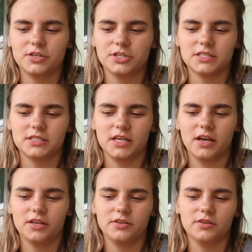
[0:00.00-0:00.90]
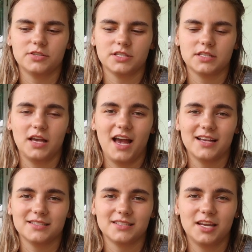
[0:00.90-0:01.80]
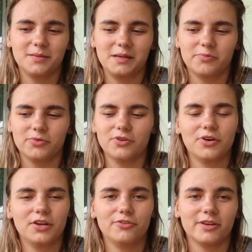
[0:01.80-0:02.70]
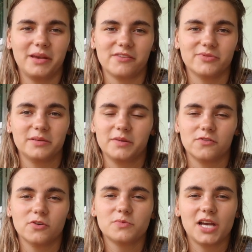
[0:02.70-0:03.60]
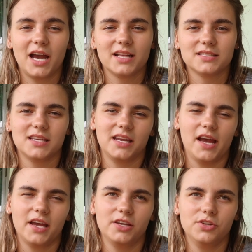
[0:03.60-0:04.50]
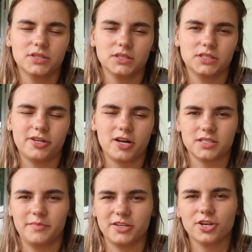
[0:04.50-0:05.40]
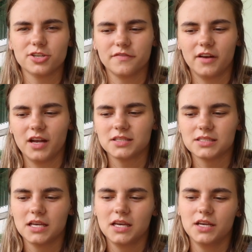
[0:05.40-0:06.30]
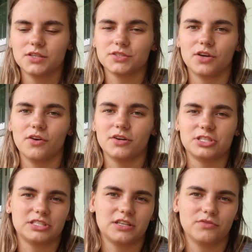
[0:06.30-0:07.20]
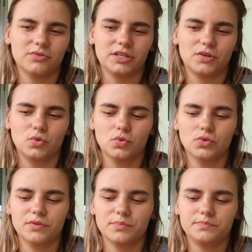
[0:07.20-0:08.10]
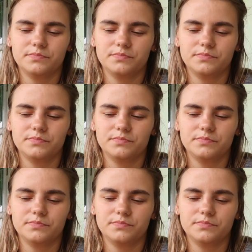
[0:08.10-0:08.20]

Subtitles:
can just, yeah, it just has a ton of people and you can make really big group chats, and I use it to talk to my church friends, so it's just a really cool